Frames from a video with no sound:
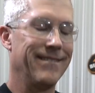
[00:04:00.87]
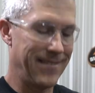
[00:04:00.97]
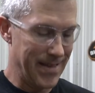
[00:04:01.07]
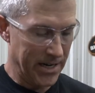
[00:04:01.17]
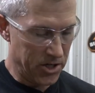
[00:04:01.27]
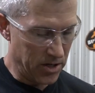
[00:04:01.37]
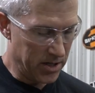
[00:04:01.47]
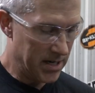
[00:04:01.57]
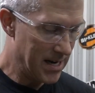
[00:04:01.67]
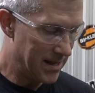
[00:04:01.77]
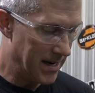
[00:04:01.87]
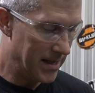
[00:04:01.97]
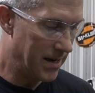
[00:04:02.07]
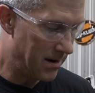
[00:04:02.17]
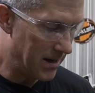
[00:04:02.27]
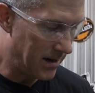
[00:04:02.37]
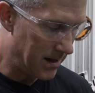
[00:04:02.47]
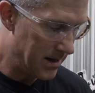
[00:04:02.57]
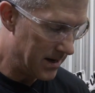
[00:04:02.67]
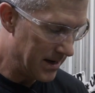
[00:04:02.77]
Make sure there's nothing in there that'll
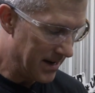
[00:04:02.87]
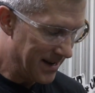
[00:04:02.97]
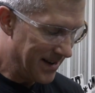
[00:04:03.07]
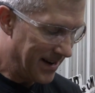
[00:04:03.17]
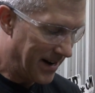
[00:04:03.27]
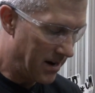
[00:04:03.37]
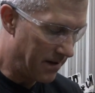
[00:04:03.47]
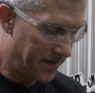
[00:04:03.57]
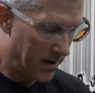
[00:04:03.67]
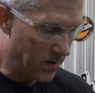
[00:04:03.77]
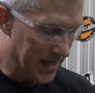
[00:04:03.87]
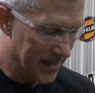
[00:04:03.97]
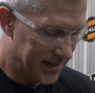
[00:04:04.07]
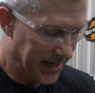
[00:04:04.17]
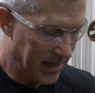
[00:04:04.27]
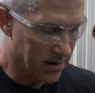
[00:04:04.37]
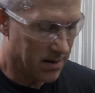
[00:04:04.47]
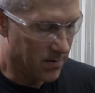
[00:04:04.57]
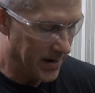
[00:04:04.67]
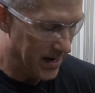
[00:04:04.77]
interfere with that seating all
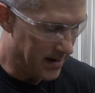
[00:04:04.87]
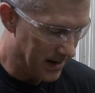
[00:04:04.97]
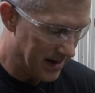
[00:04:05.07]
the way in.